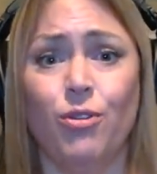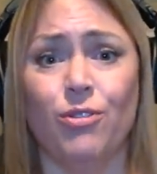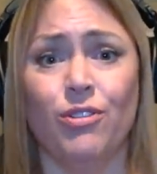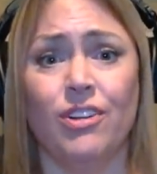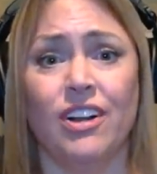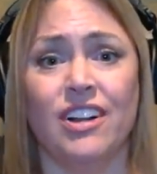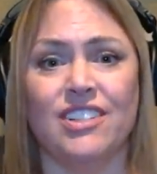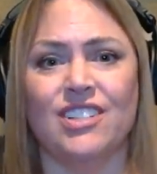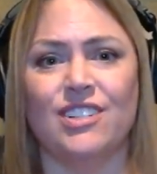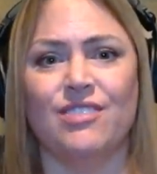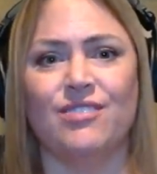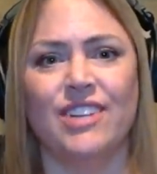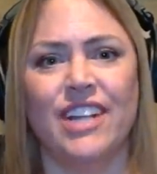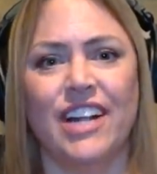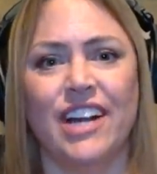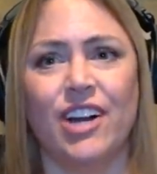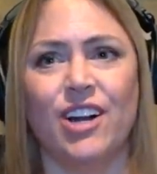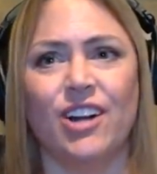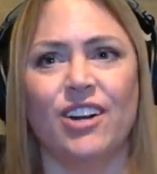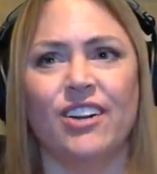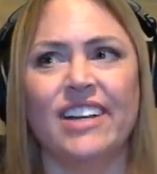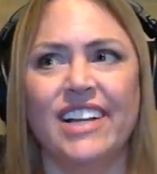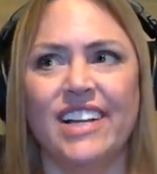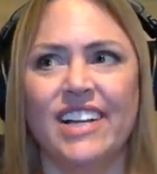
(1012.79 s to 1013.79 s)
total cost of
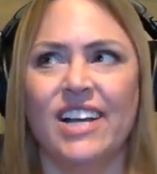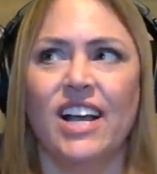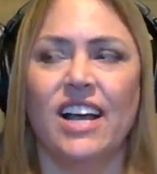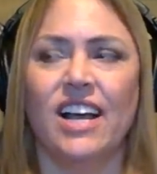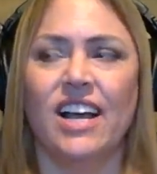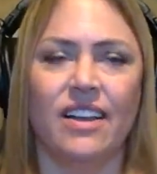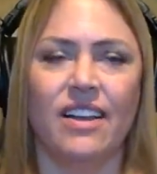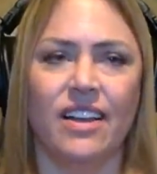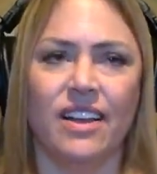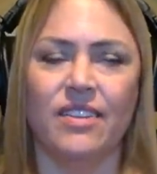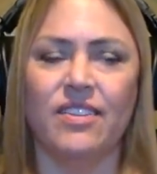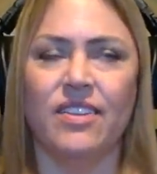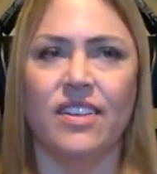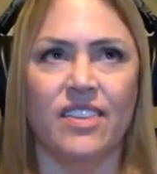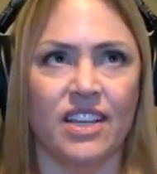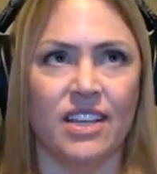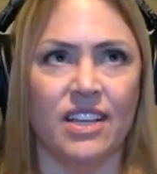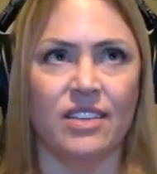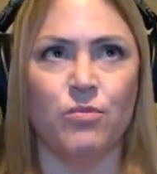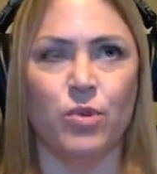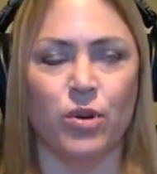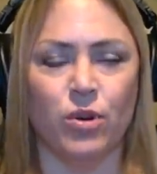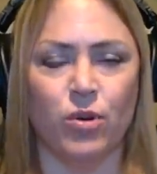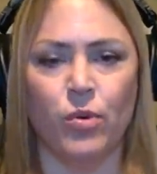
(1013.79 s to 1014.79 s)
care. I, I
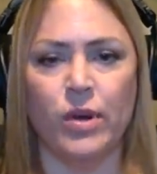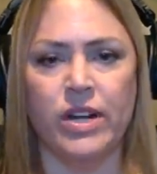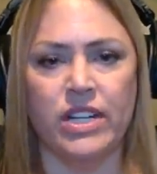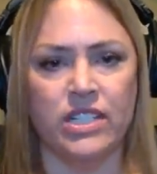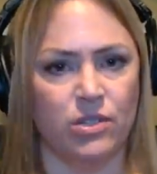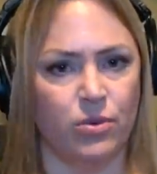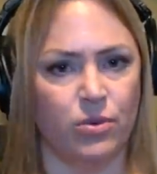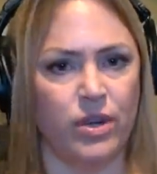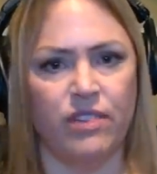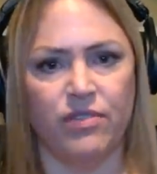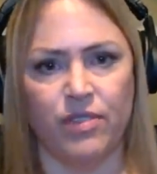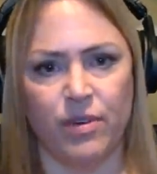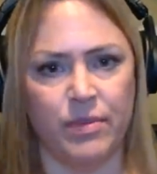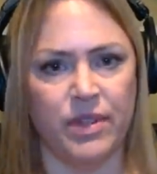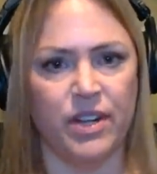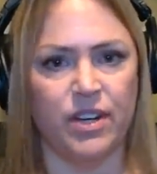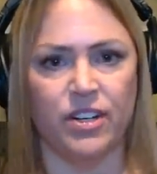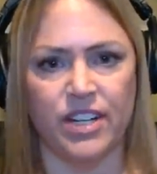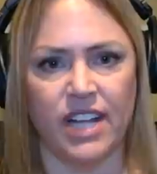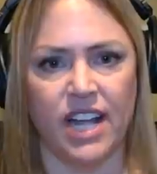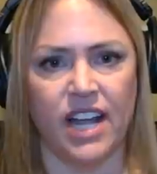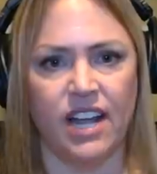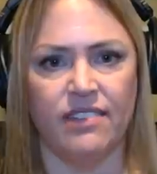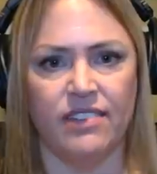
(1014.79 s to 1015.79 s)
think we're a ways away from
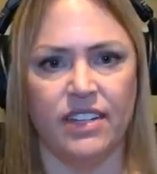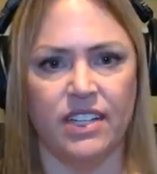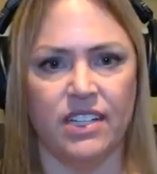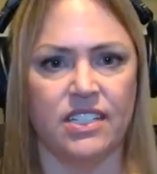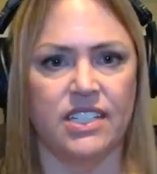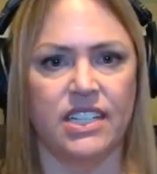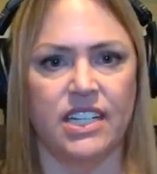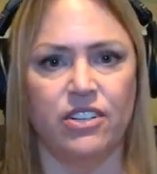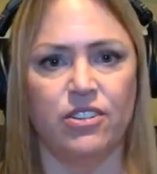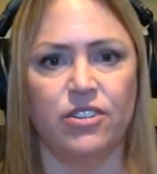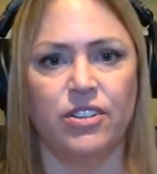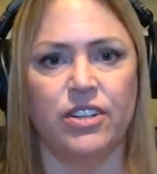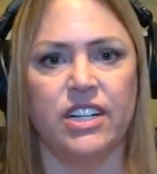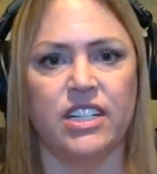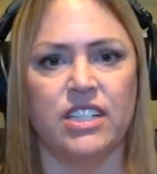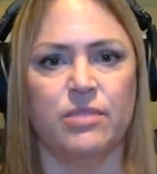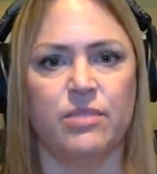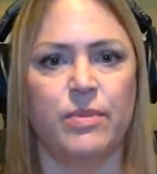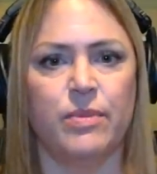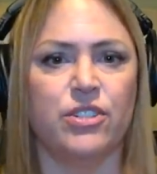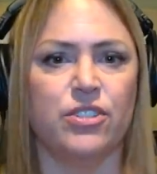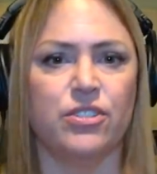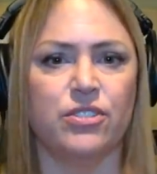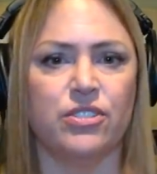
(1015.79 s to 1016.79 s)
there to having a
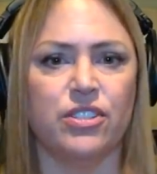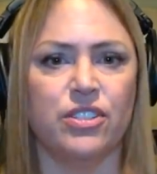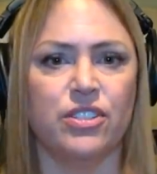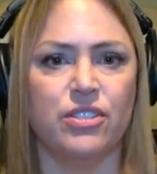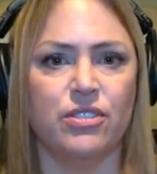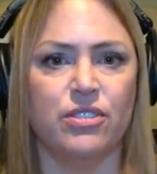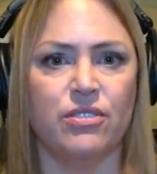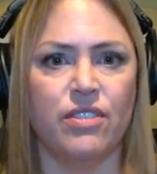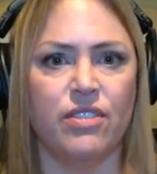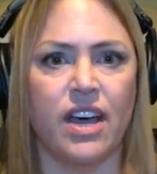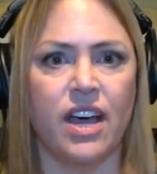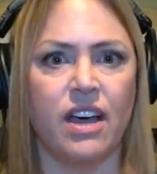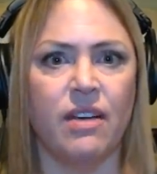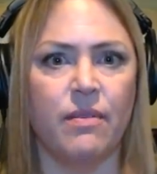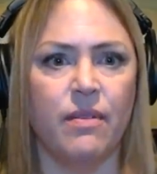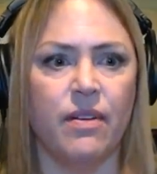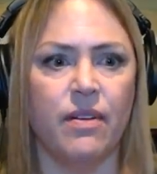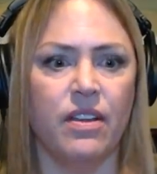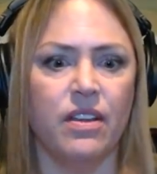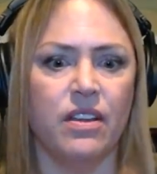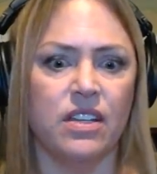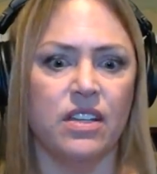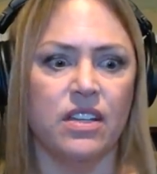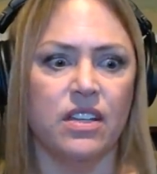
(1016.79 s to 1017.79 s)
standardized measure to do
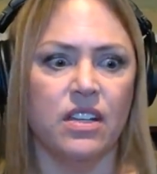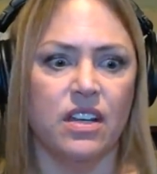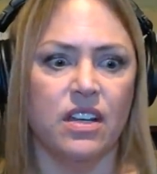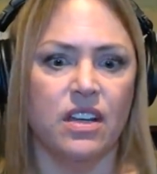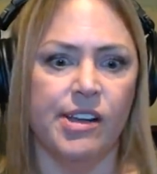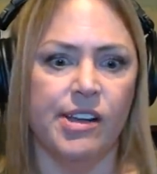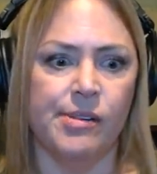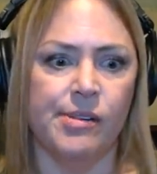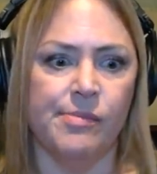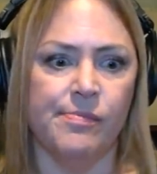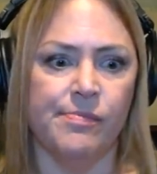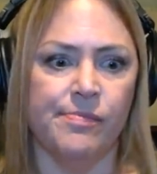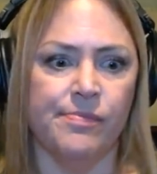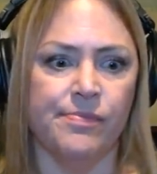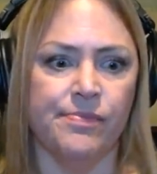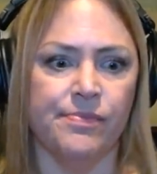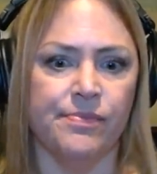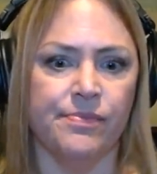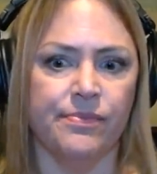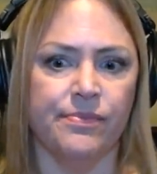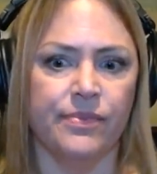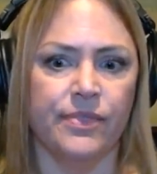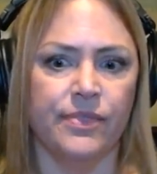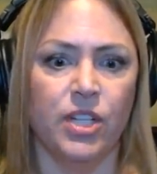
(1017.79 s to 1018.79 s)
that.
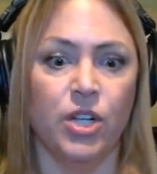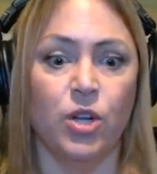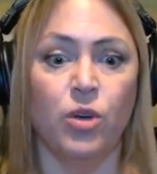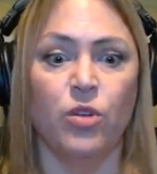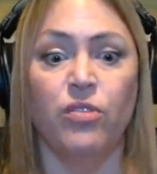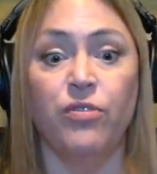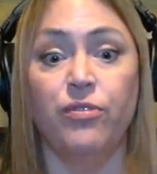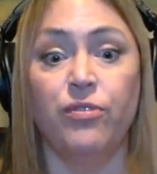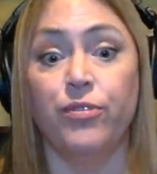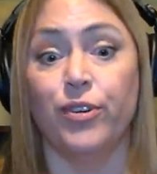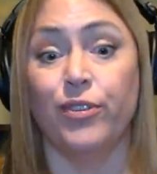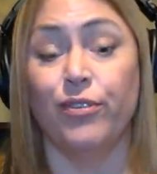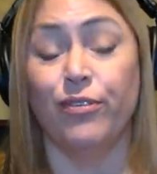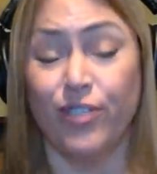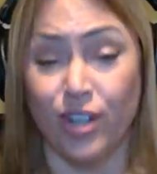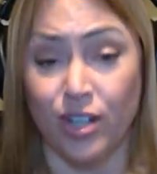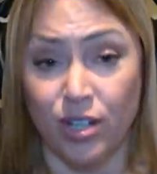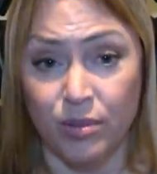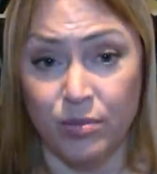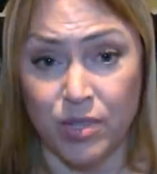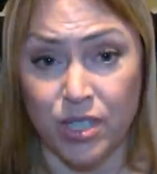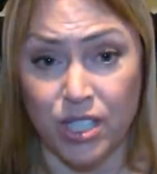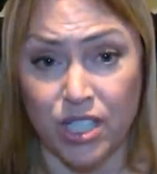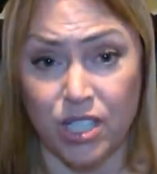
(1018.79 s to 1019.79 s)
Um, you know, for
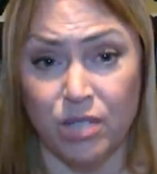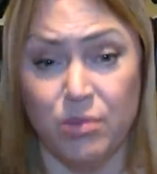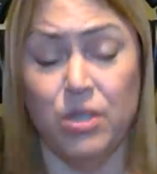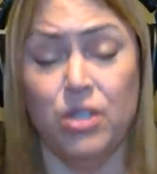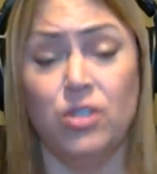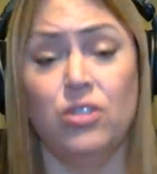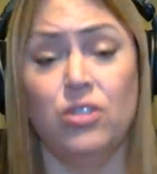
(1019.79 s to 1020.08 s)
com-